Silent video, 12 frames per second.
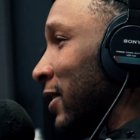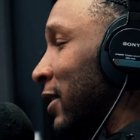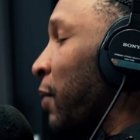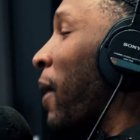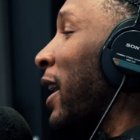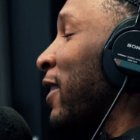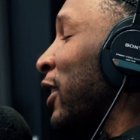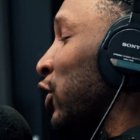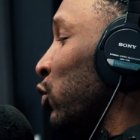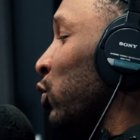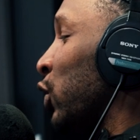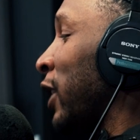Somebody
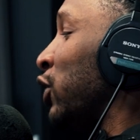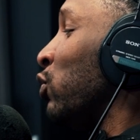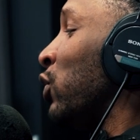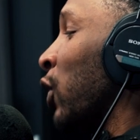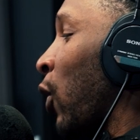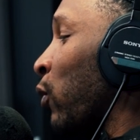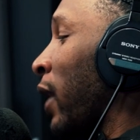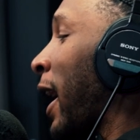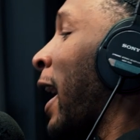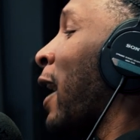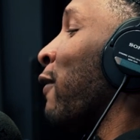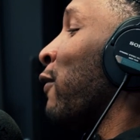that you that you don't
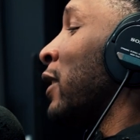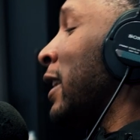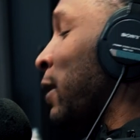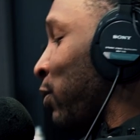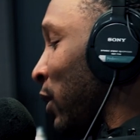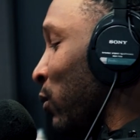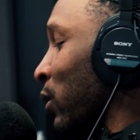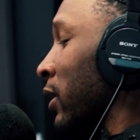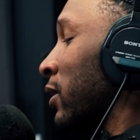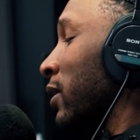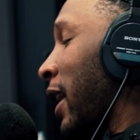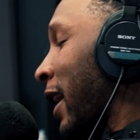have an EP
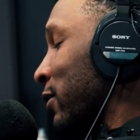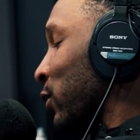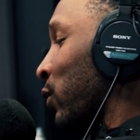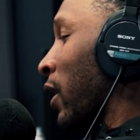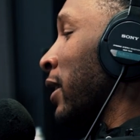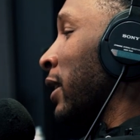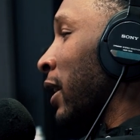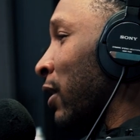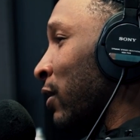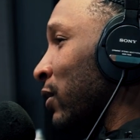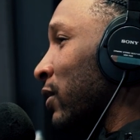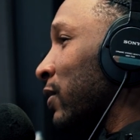with as of right now.